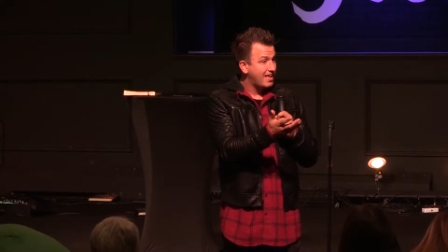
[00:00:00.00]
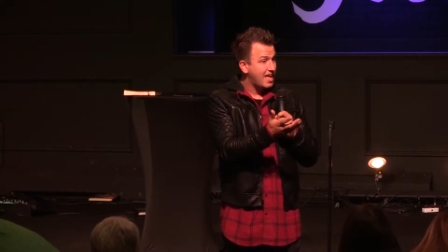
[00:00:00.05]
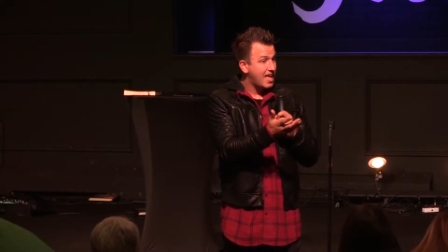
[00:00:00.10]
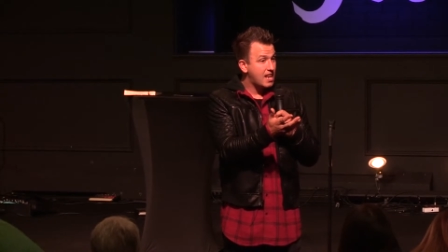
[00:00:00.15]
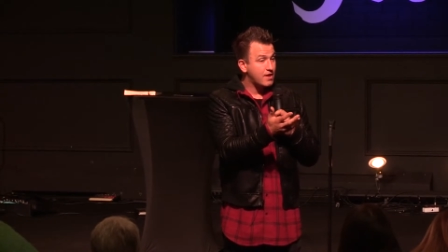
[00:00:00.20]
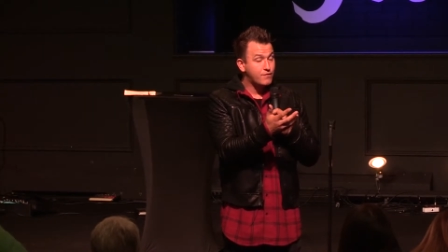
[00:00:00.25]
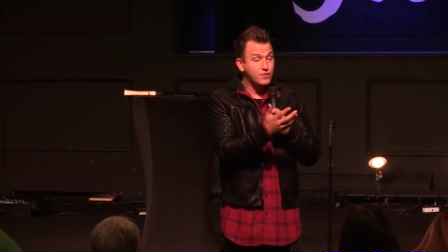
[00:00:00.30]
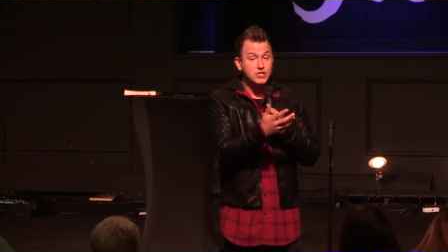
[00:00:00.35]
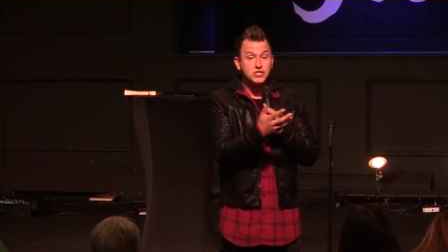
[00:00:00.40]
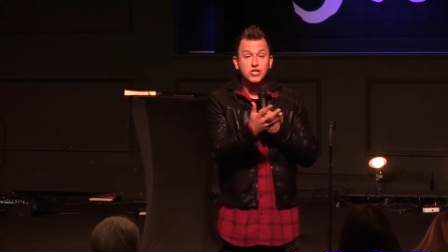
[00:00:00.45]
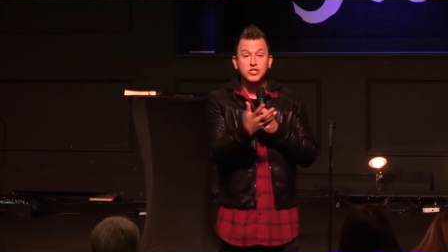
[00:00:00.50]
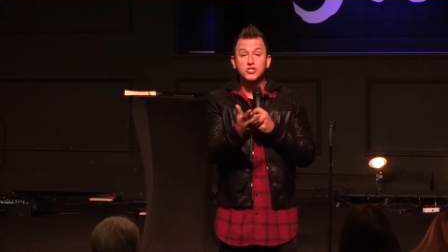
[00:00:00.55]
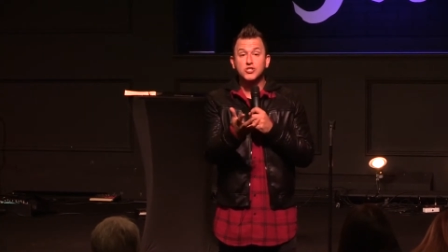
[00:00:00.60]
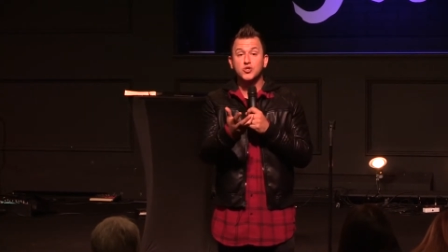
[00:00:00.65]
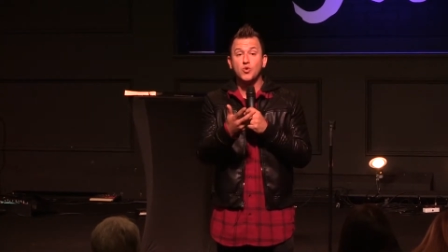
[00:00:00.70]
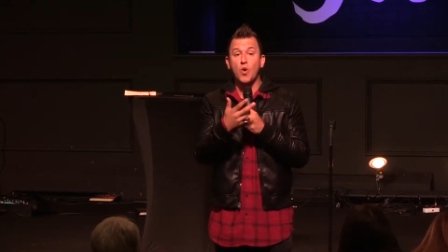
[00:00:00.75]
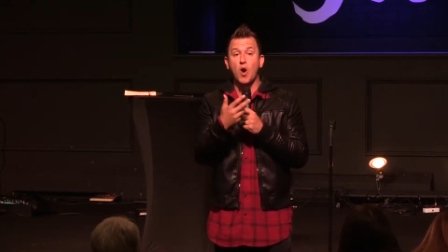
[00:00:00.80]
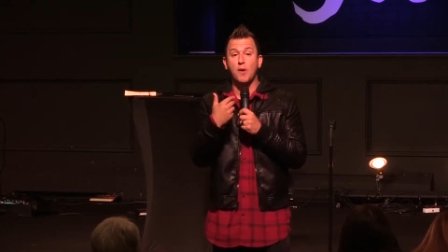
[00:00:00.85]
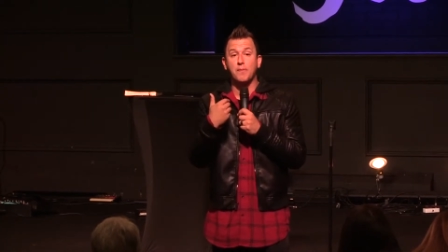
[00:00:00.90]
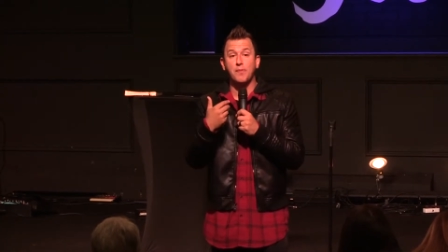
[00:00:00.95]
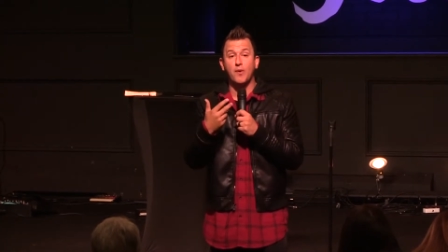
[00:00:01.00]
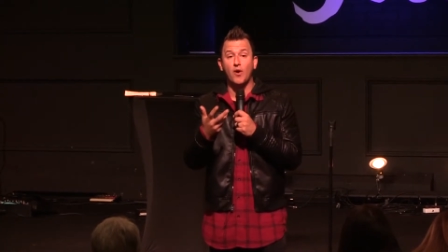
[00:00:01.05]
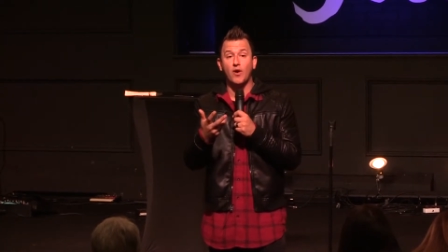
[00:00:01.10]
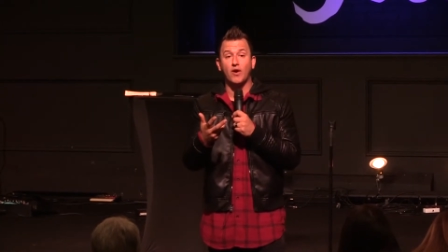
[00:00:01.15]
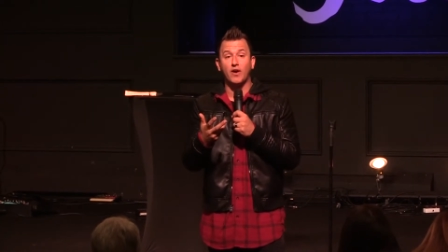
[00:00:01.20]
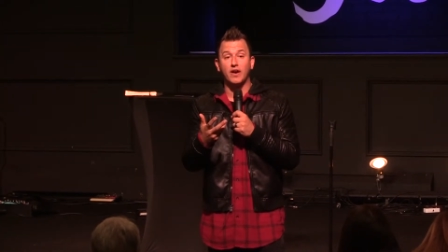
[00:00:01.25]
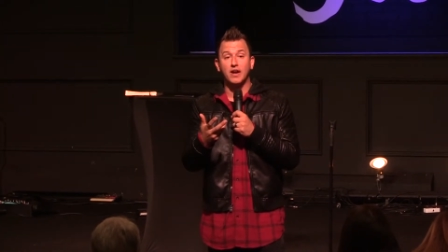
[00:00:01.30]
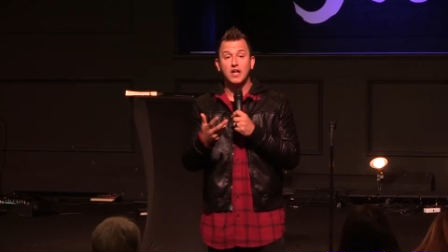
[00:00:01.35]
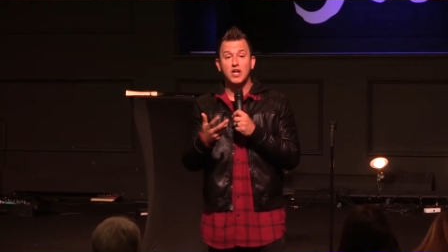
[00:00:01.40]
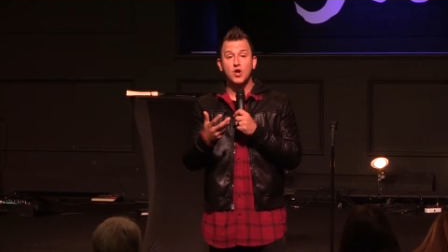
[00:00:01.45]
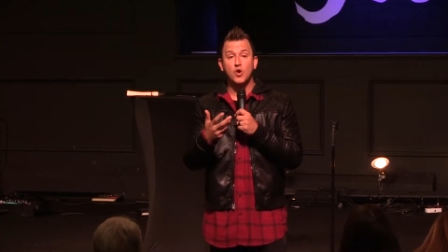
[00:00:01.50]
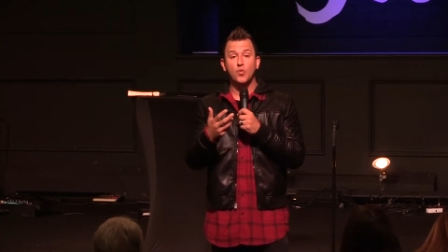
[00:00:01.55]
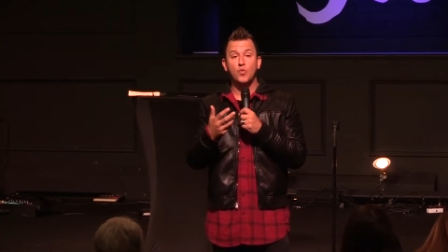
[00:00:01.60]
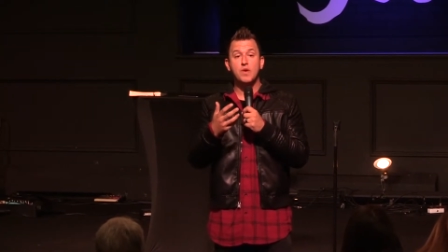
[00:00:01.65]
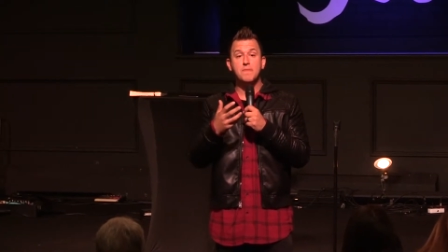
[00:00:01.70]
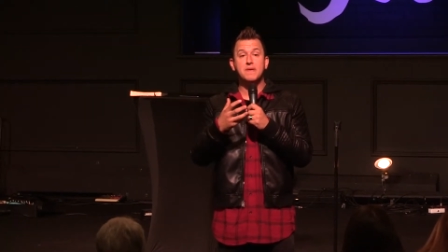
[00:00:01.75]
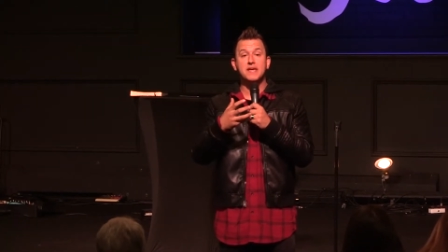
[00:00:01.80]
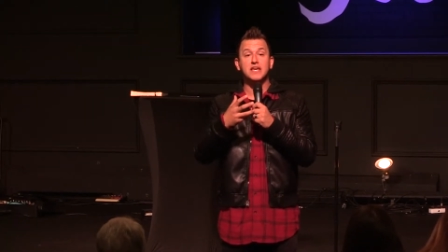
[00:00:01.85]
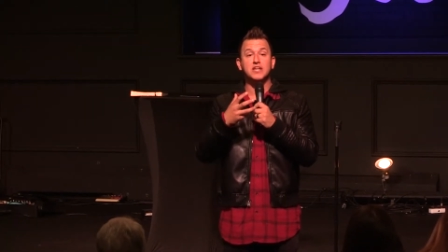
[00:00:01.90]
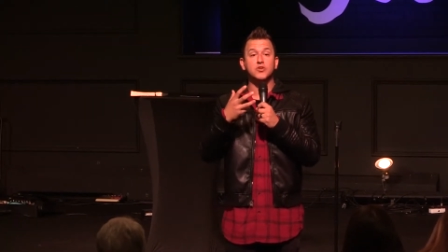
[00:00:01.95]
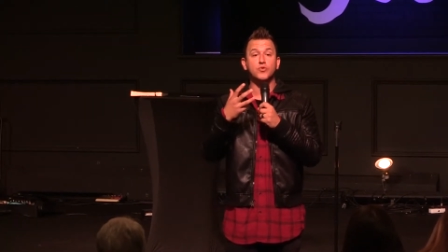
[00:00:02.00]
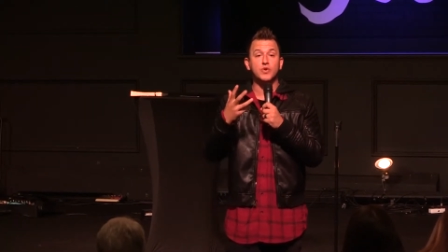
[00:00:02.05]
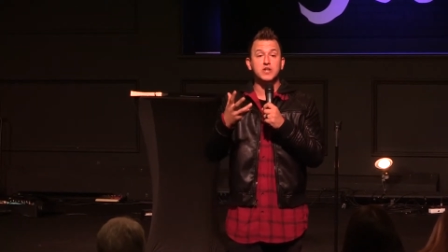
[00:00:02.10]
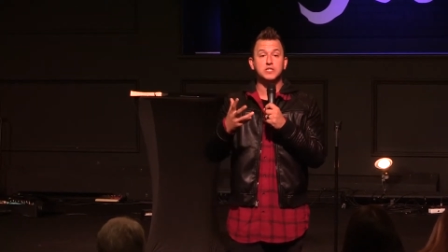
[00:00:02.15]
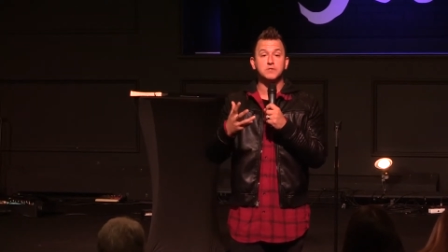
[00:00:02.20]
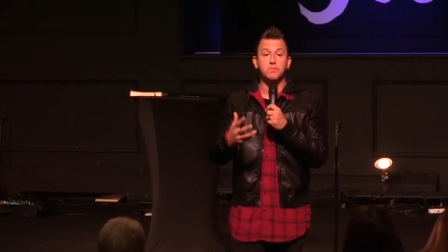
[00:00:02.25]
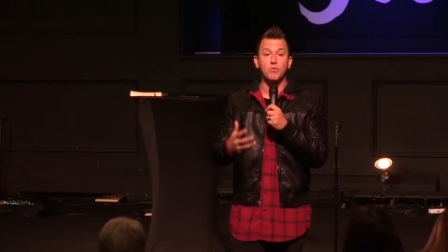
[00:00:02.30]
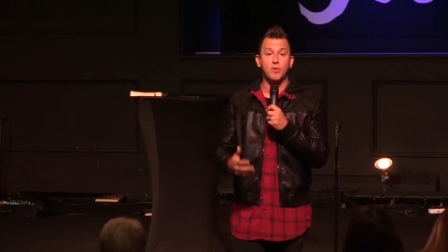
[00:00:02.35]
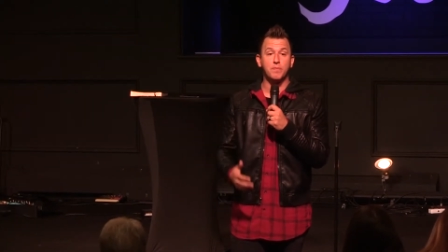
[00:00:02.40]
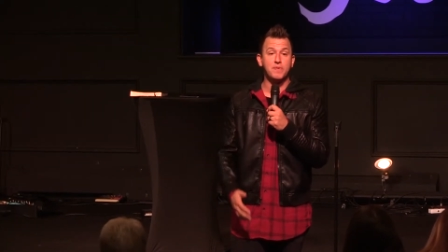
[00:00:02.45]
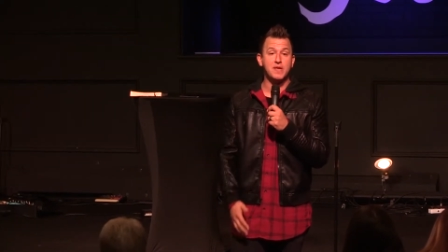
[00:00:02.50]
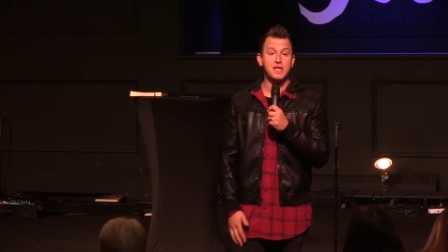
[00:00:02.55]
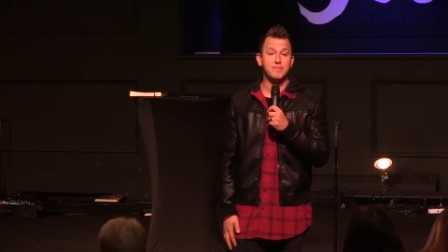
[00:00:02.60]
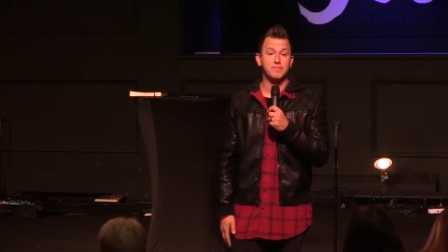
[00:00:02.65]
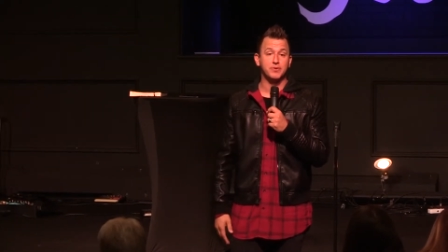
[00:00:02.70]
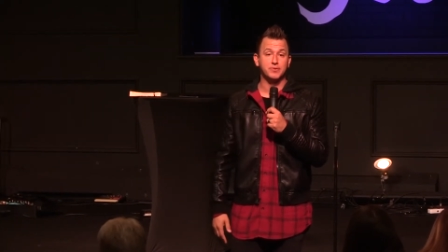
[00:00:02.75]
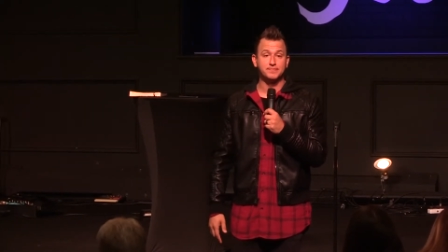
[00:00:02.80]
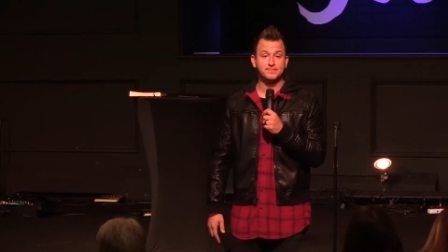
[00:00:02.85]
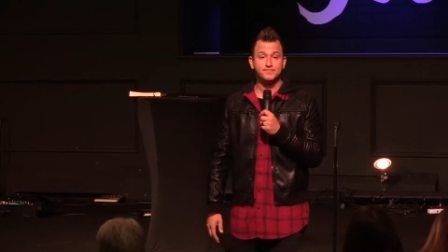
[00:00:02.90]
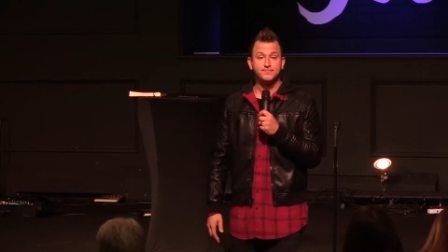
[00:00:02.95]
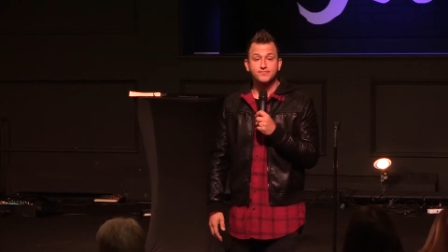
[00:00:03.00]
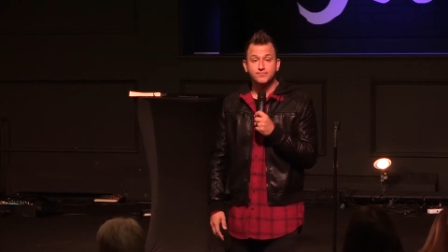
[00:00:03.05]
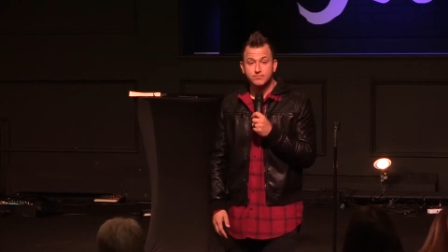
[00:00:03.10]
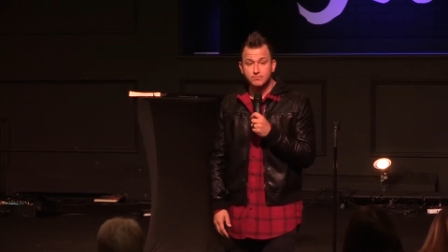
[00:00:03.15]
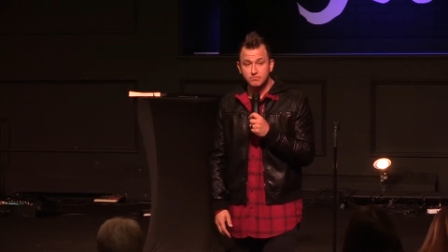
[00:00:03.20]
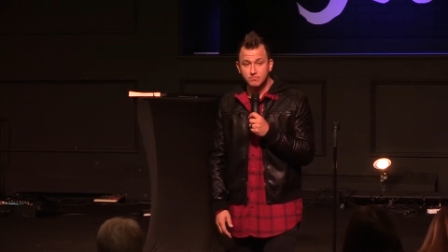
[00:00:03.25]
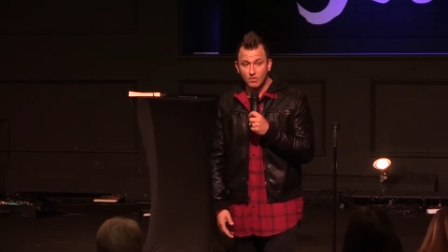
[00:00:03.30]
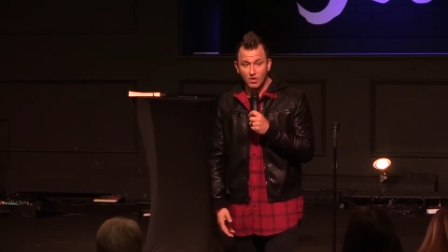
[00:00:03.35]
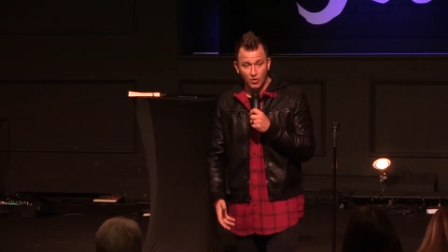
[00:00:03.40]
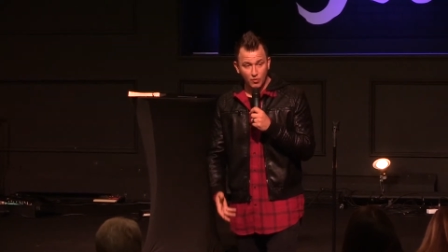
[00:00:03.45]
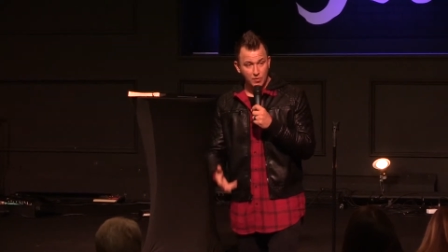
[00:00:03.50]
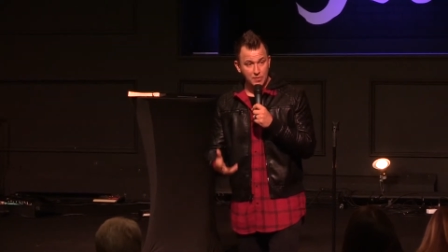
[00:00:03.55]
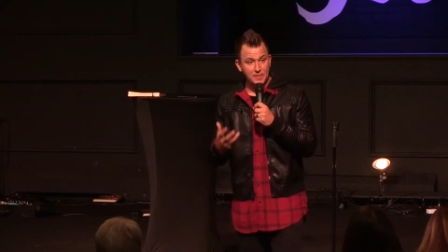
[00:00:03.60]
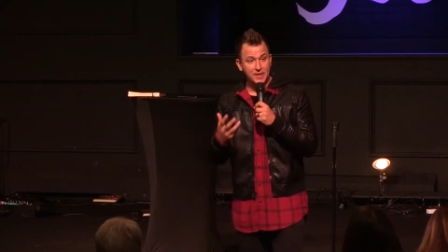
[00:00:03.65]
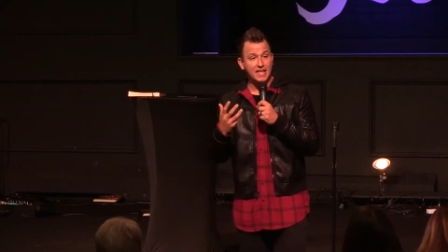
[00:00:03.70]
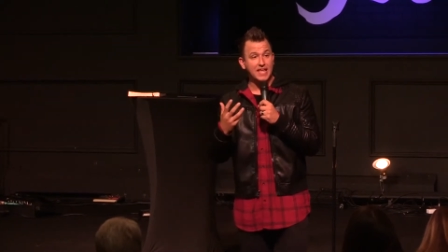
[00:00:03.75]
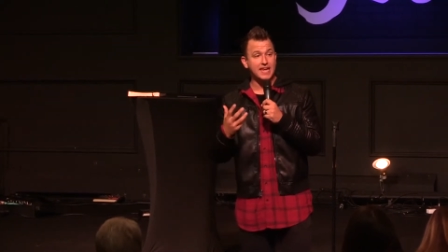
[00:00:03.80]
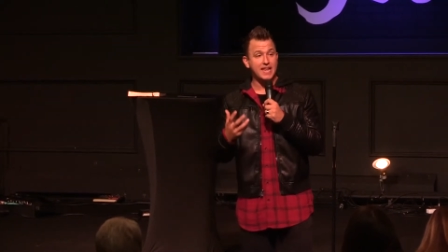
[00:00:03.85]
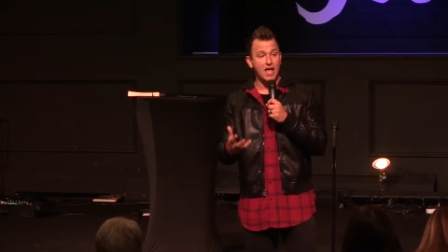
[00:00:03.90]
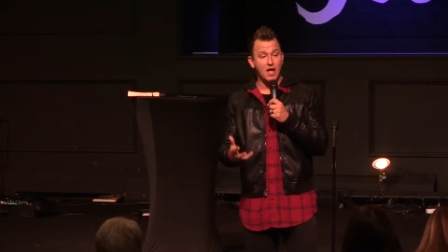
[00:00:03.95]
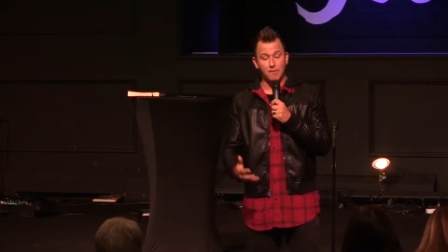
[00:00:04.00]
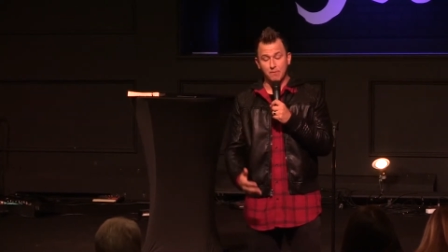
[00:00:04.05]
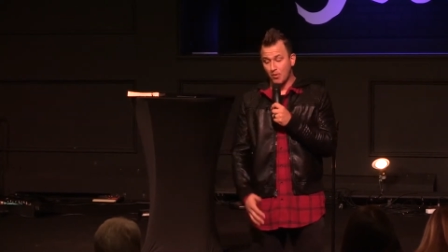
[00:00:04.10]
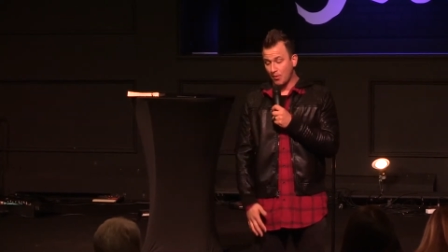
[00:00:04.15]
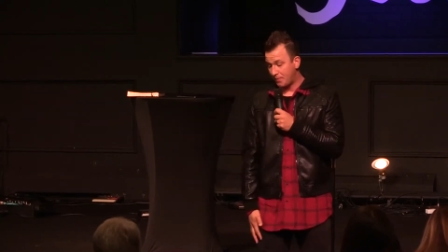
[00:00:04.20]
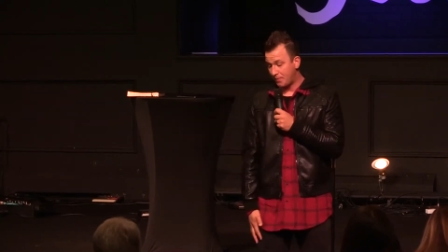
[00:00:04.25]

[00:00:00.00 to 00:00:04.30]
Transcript: And if we just do our part, we begin to reach more people we begin to help more